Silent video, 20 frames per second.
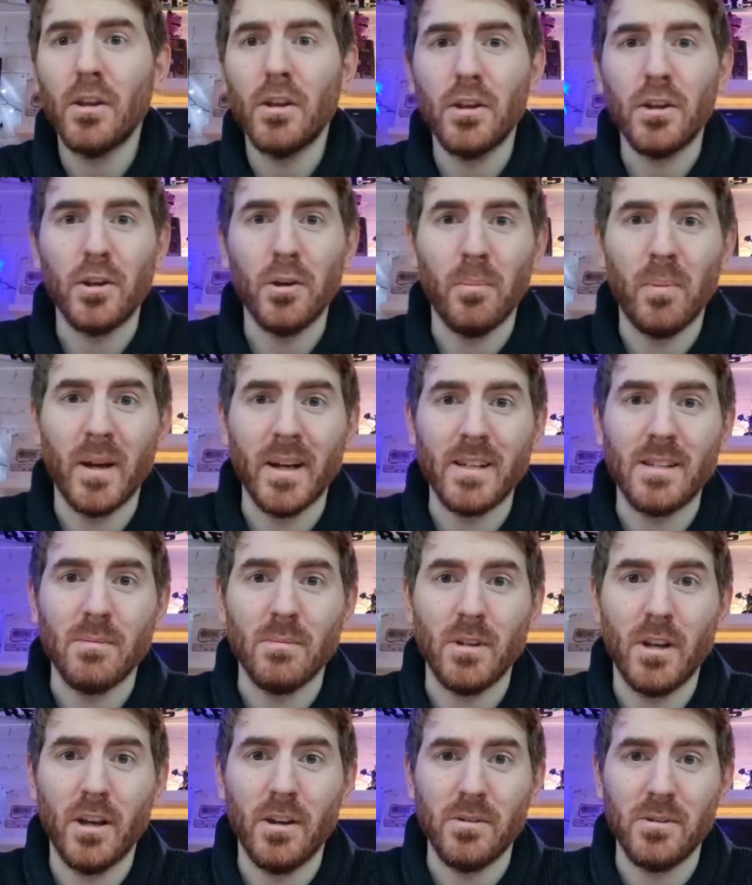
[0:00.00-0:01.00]
You're buying some
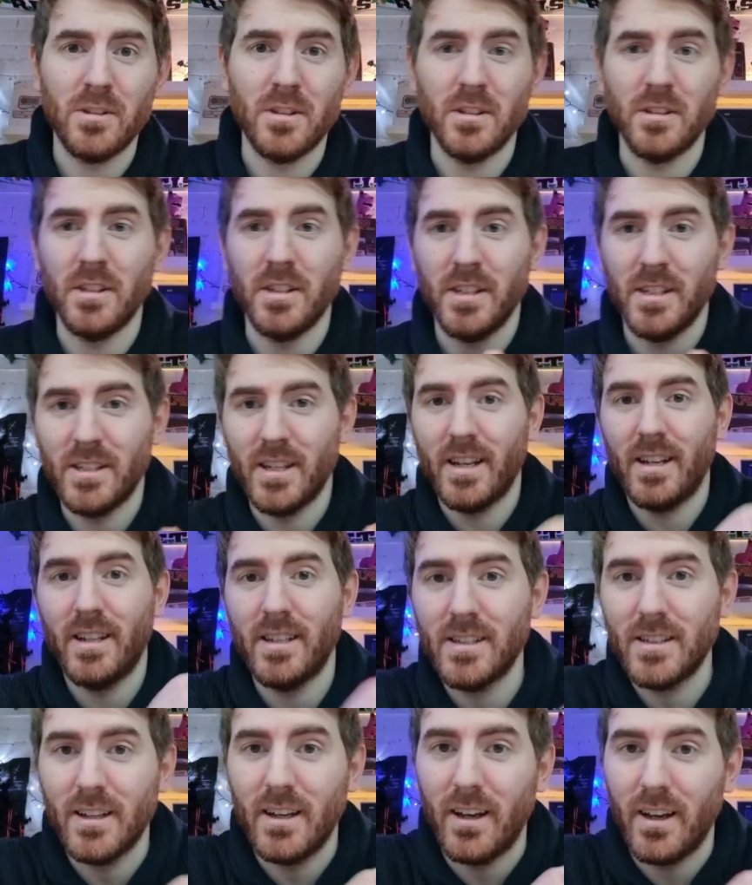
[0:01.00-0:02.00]
coasters and you say, this
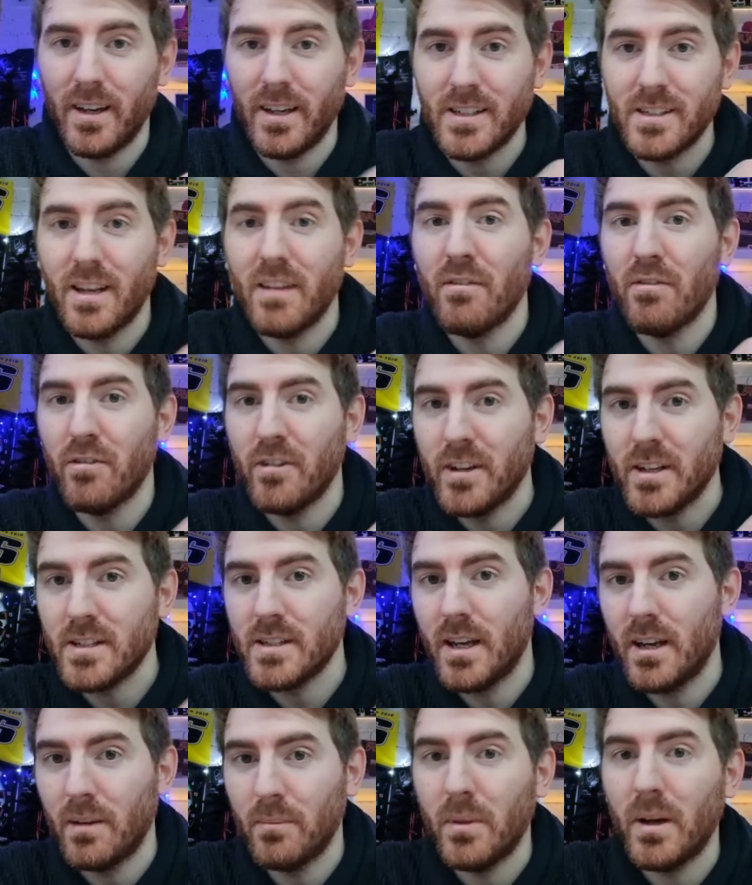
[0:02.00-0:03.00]
guy is getting freaked
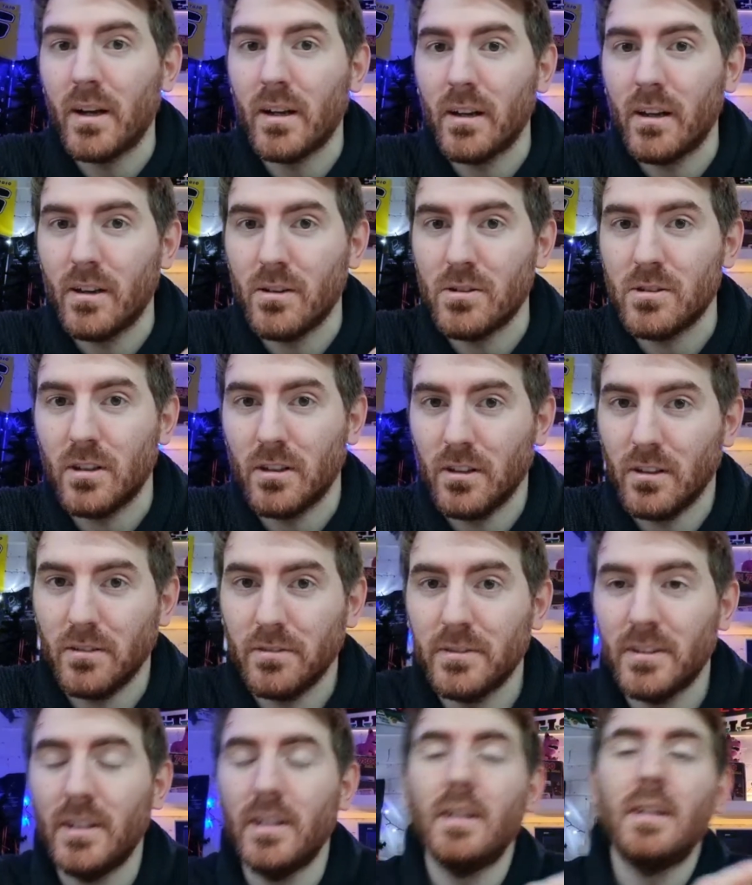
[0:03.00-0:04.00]
out by the coaster love.
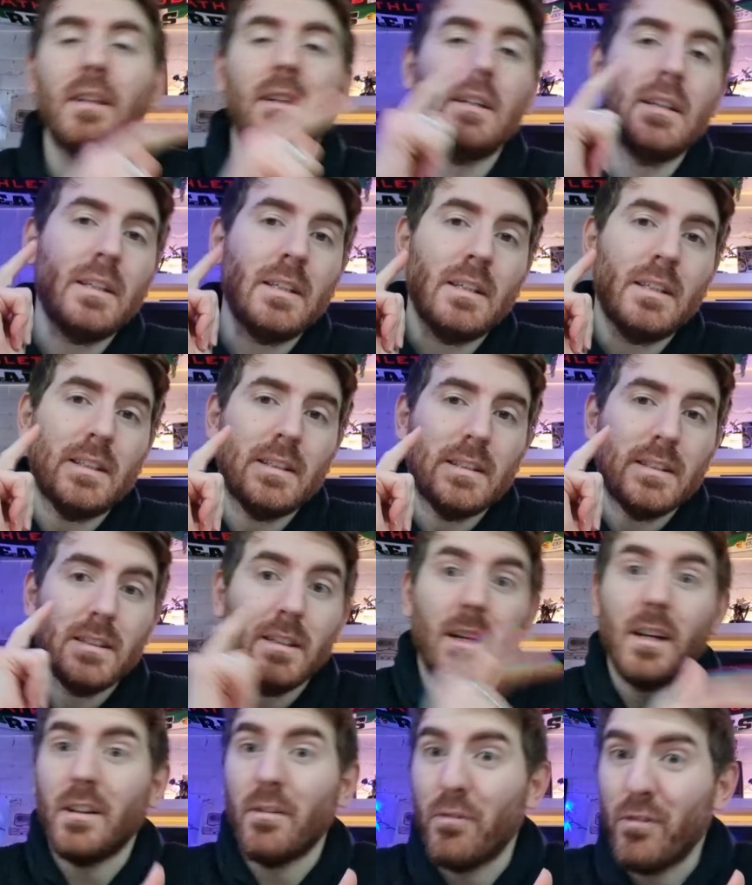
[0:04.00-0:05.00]

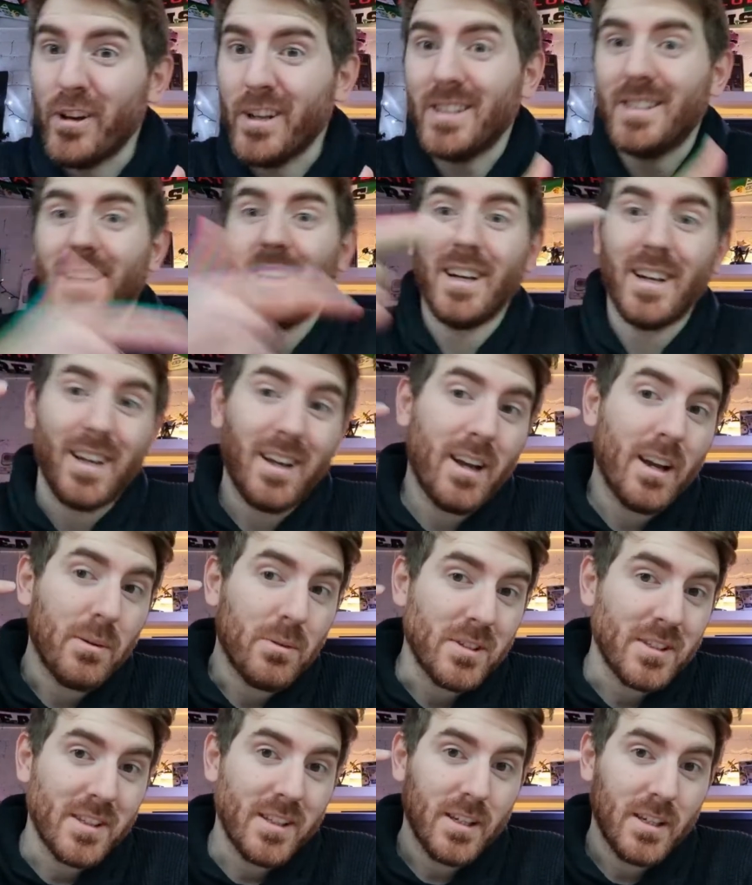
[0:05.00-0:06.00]
The freaked out guy was
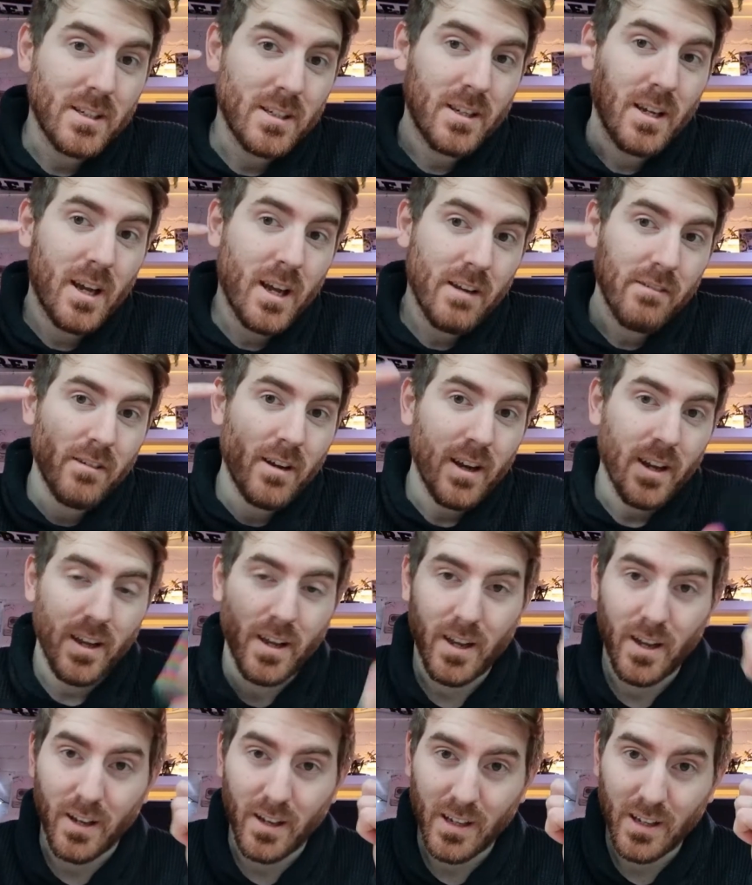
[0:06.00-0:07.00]
this guy right
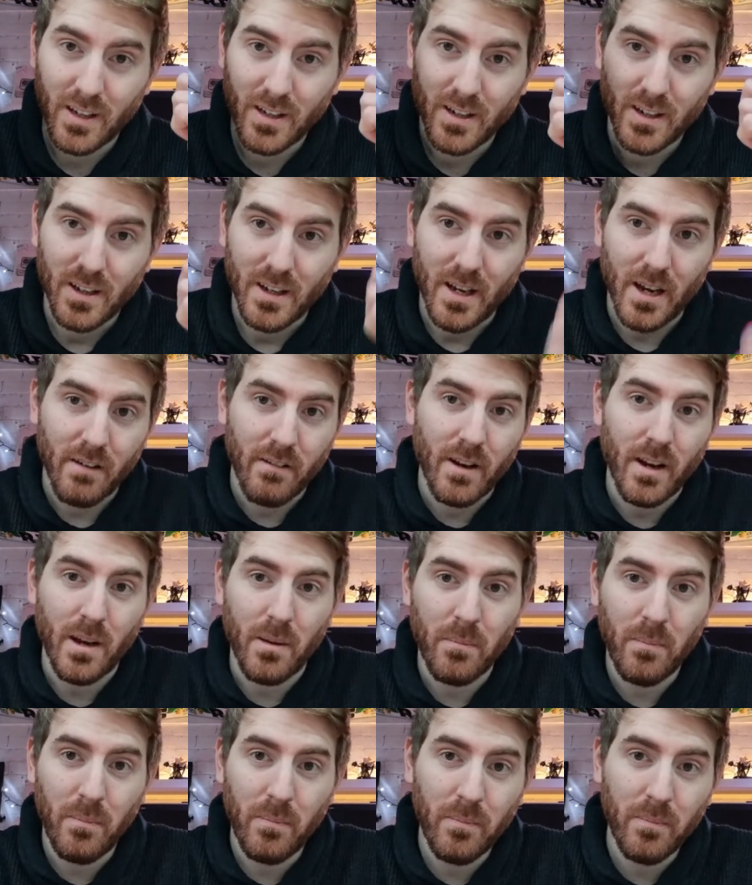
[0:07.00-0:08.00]
here. Here I am.